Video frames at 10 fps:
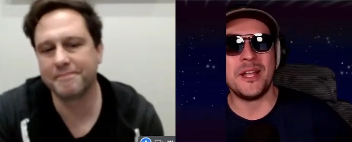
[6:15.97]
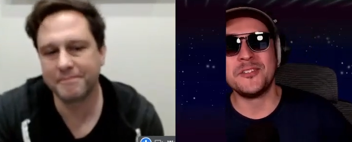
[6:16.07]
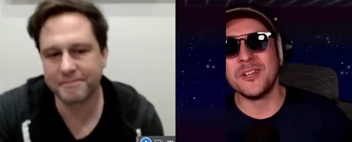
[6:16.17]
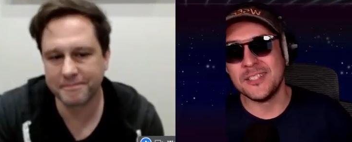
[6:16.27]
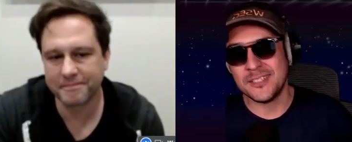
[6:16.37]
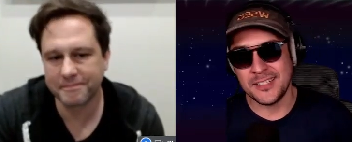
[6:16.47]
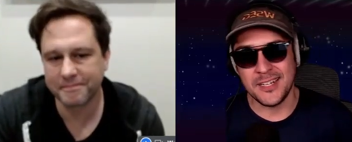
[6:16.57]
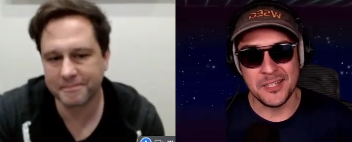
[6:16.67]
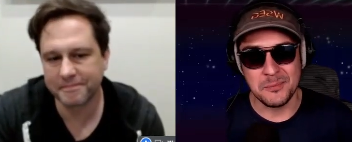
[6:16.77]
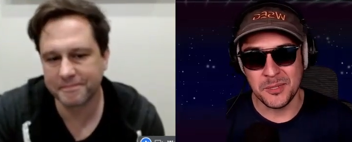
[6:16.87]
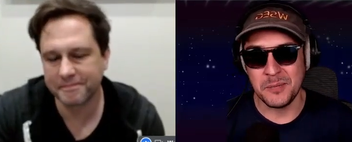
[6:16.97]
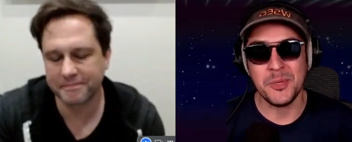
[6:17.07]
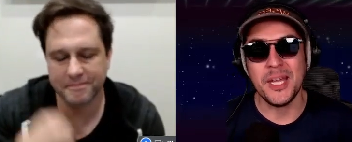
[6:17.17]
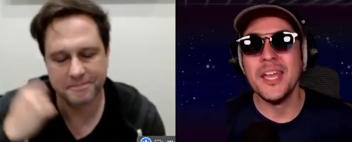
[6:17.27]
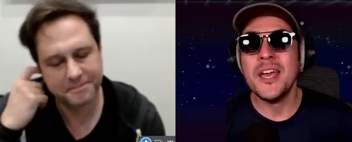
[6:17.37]
Speaker 1: trying to shit on anybody,
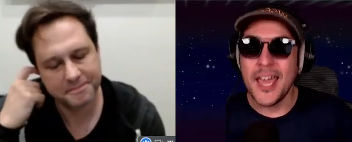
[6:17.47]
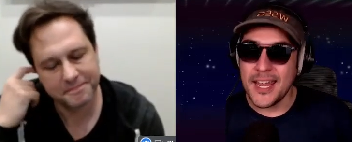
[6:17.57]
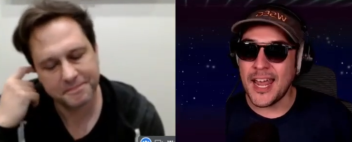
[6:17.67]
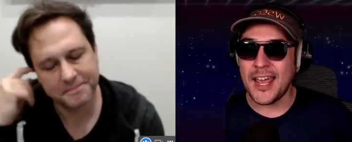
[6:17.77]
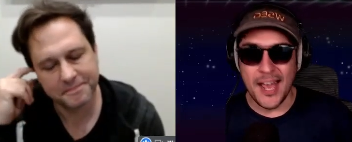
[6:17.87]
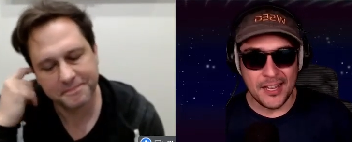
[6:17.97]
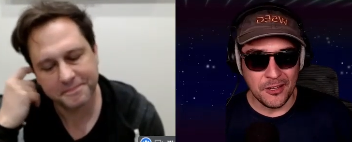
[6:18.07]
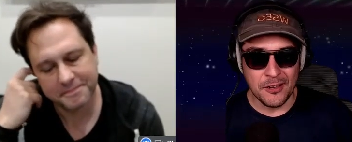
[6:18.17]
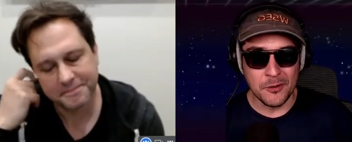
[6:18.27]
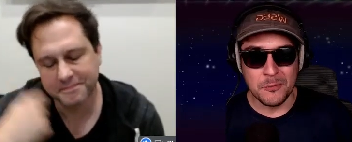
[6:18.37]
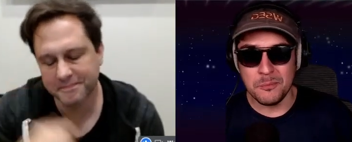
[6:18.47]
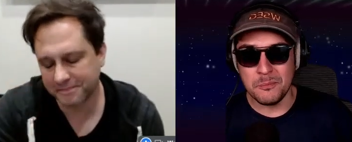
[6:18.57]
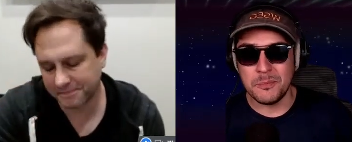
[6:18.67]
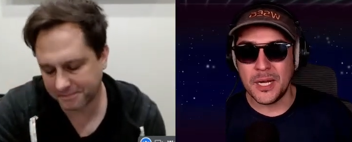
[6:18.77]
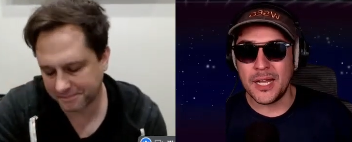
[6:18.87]
but and, and I love them.
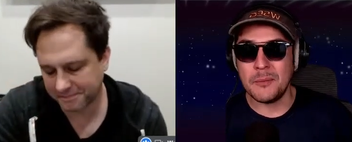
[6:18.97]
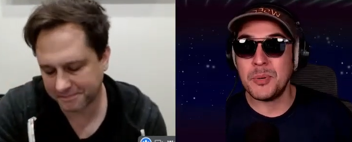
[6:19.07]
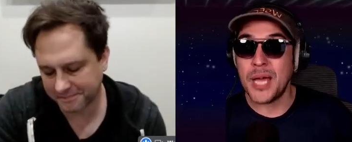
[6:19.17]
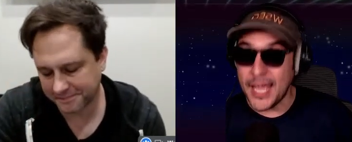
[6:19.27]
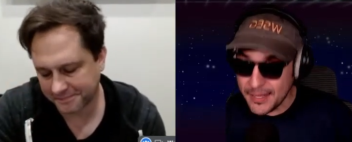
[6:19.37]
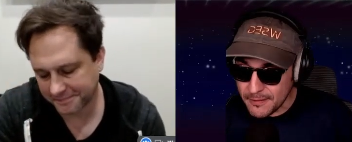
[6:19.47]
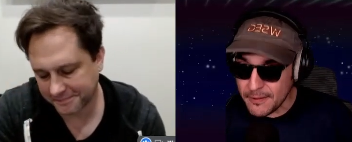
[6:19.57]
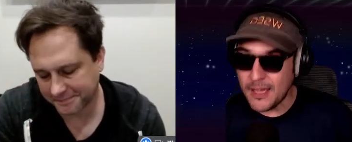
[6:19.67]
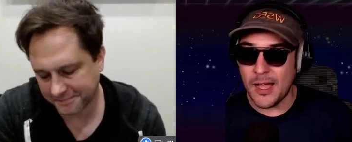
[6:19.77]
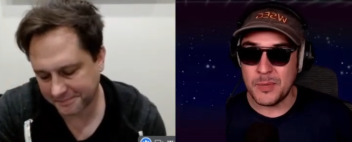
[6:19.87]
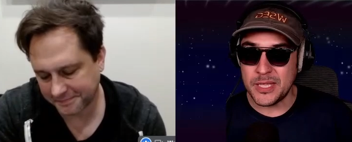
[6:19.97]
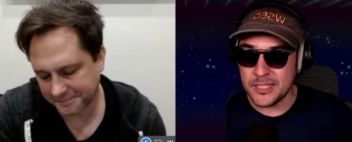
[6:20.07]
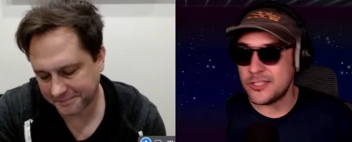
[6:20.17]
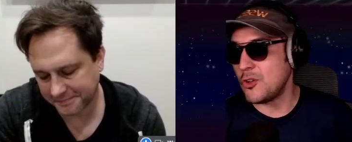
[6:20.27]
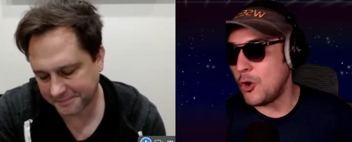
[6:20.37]
But but I mean, this
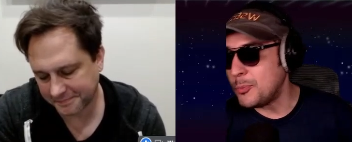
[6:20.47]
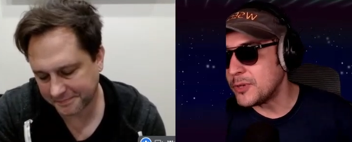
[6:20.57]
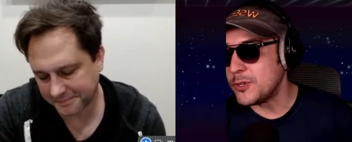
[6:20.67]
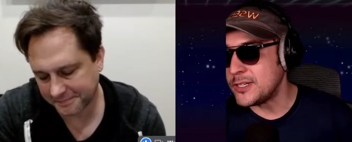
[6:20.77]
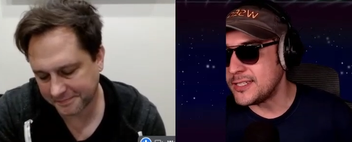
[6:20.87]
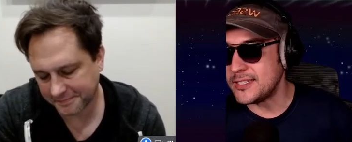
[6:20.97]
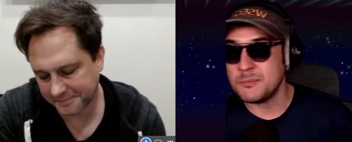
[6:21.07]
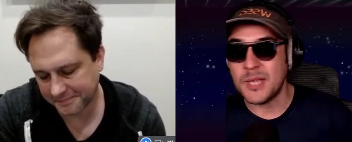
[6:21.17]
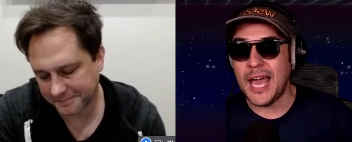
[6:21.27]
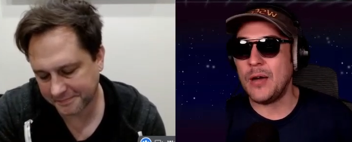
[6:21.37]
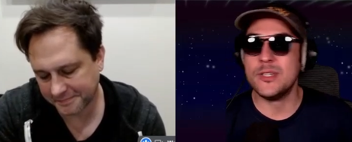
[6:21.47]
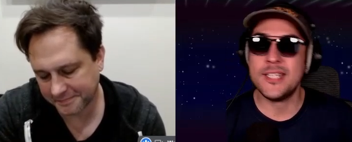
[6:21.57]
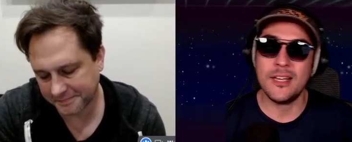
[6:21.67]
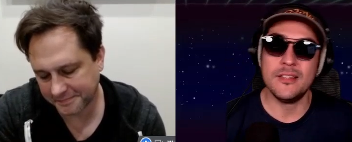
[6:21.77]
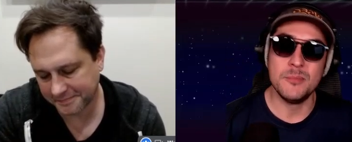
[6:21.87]
is an open criticism that I would
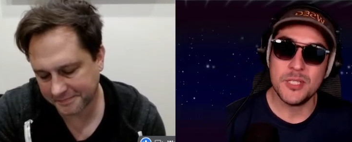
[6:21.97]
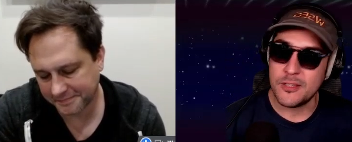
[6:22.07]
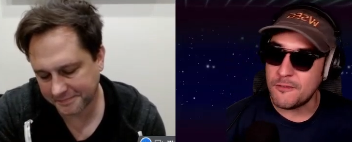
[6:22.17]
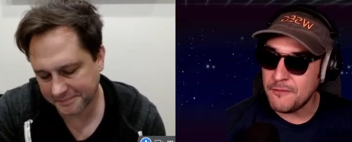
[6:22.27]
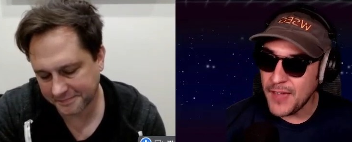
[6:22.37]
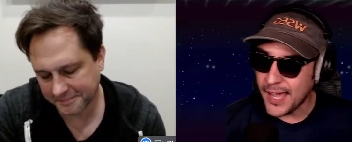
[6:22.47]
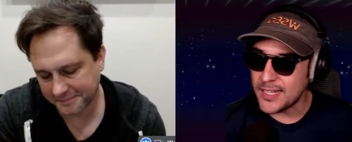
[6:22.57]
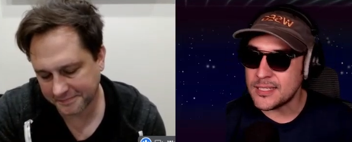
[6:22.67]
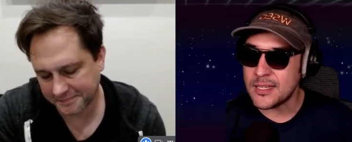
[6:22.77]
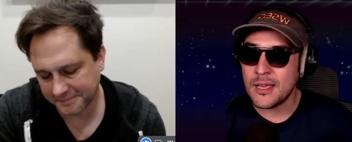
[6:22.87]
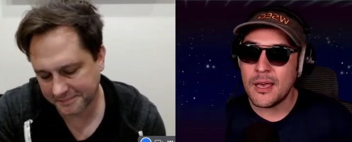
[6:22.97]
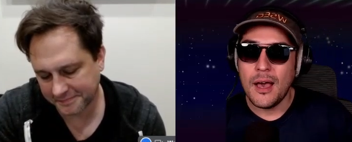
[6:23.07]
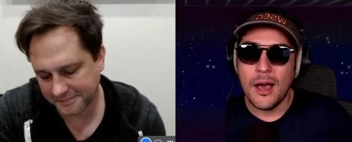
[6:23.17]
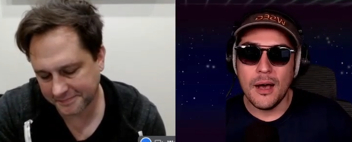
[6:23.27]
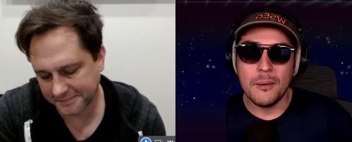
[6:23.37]
tell them to their face
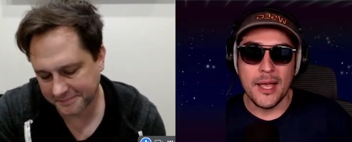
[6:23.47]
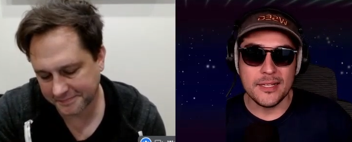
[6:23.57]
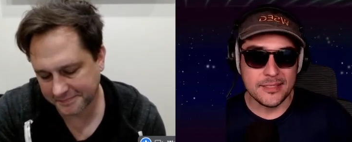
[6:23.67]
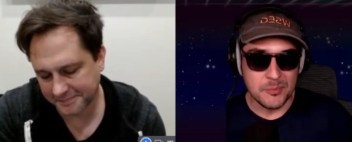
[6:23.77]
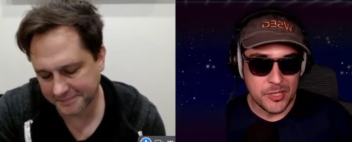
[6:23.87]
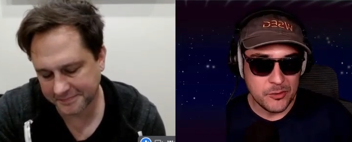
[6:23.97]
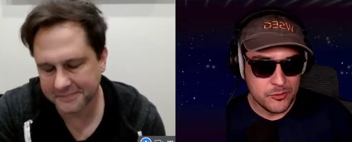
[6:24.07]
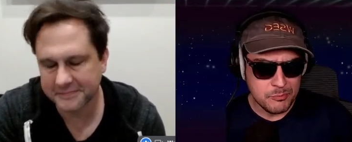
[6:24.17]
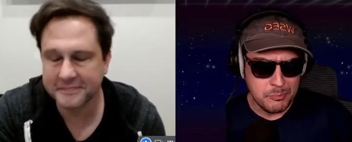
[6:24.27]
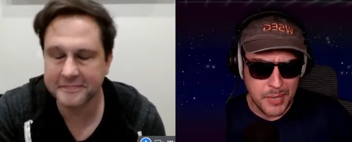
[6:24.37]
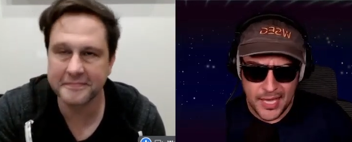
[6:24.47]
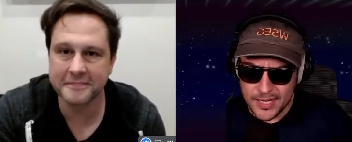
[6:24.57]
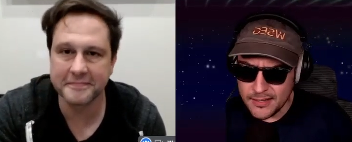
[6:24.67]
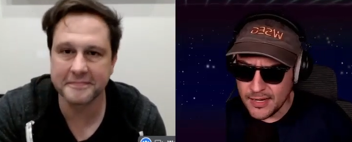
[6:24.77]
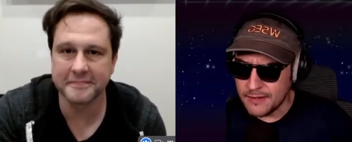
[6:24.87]
um, as somebody who's
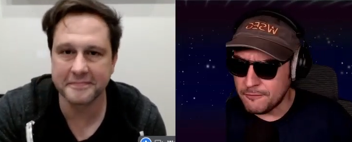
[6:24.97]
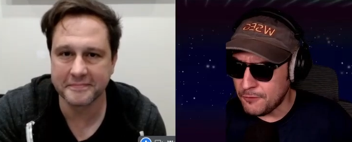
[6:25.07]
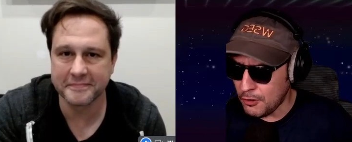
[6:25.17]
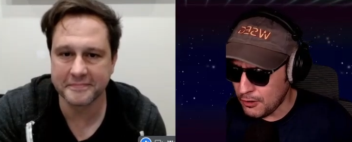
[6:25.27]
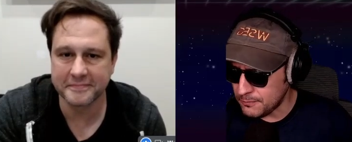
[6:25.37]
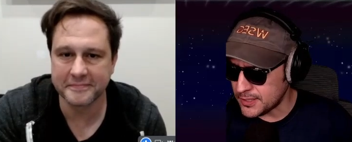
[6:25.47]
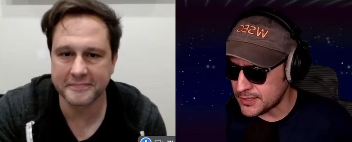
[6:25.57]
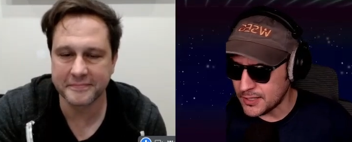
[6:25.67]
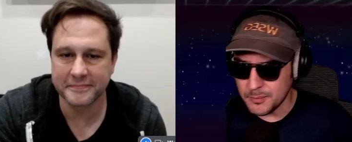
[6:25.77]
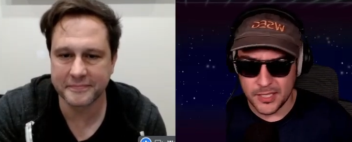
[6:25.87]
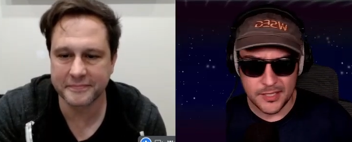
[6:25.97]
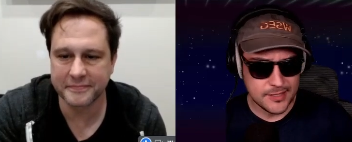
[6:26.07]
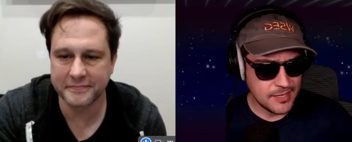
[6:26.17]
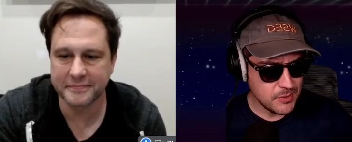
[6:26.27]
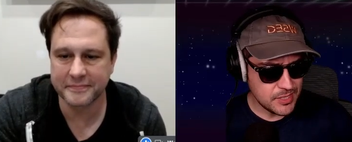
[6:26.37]
been involved with this company because
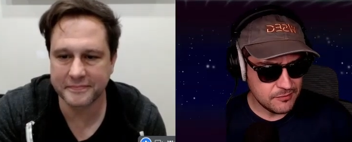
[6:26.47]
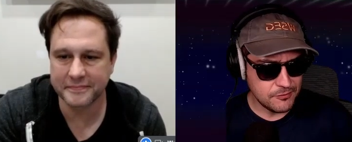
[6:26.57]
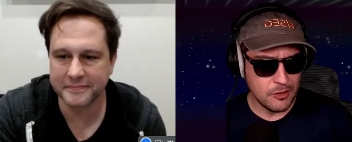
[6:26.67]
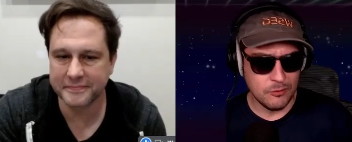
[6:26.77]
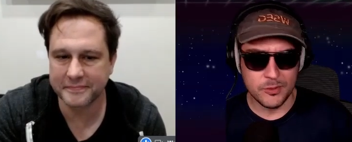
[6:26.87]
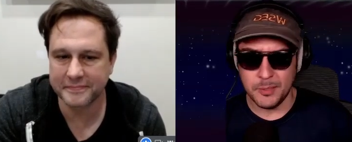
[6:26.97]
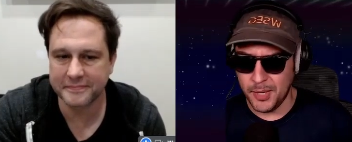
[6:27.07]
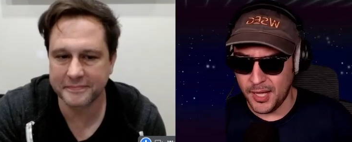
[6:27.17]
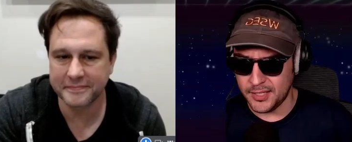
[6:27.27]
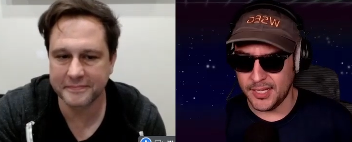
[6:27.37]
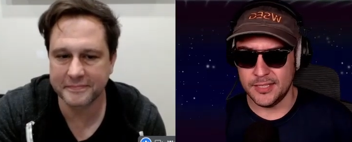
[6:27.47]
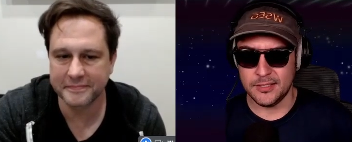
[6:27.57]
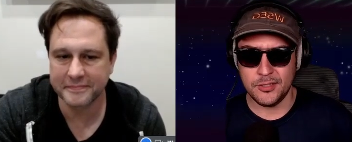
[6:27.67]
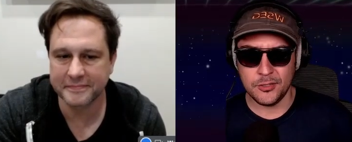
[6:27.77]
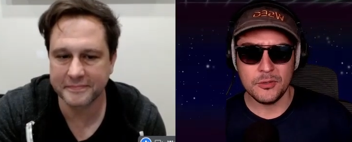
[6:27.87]
they've been involved with the podcast
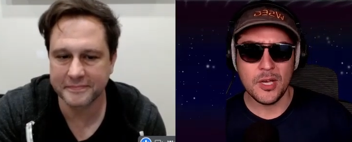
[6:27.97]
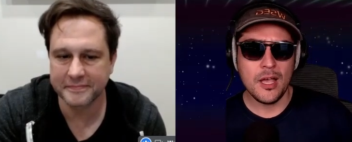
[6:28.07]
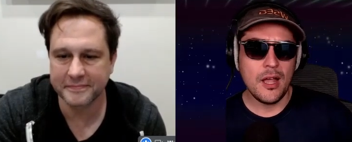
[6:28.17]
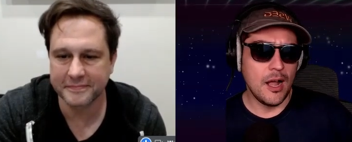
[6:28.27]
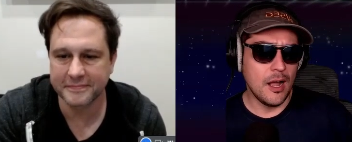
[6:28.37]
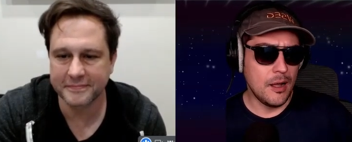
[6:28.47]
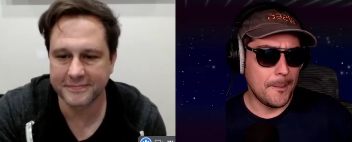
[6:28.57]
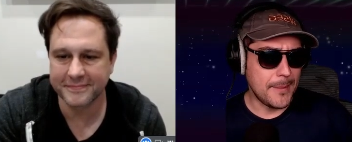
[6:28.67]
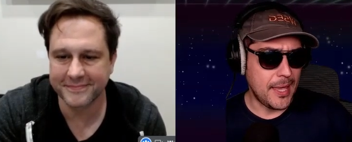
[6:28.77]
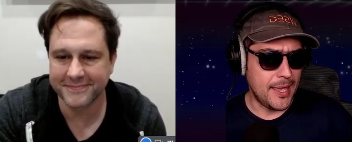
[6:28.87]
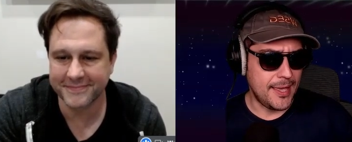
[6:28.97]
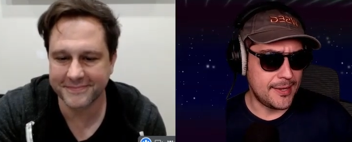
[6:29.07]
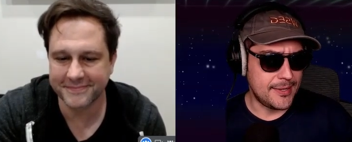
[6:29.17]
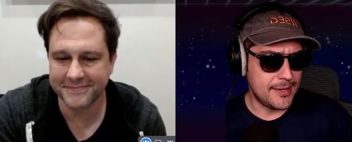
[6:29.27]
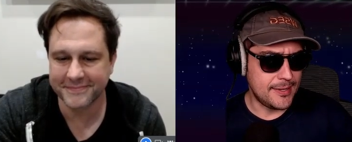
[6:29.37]
too. Um,
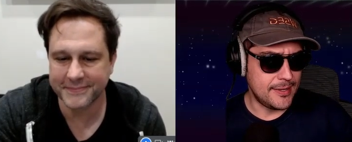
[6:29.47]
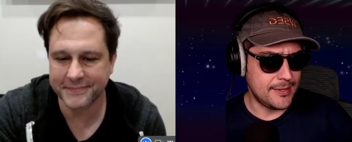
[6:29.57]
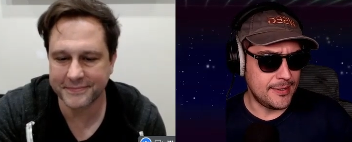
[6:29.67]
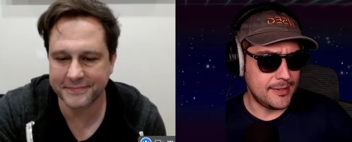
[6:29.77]
and uh,